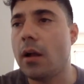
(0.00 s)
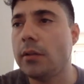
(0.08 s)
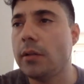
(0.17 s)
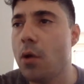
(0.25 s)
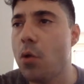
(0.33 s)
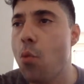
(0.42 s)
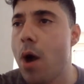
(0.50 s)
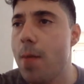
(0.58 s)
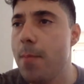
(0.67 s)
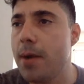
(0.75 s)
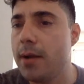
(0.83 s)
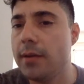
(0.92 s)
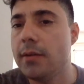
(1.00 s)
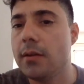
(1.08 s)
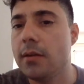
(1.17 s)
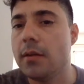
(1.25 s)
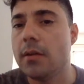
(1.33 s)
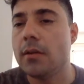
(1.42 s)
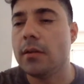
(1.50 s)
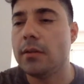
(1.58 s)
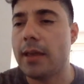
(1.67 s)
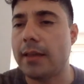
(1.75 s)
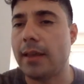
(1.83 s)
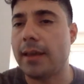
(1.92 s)
the woman,
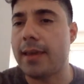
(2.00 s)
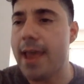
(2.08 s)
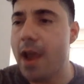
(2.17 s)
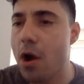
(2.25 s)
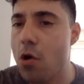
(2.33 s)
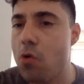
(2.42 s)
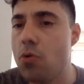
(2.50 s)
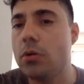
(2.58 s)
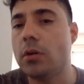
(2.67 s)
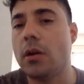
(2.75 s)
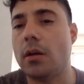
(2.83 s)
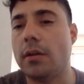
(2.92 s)
the girl,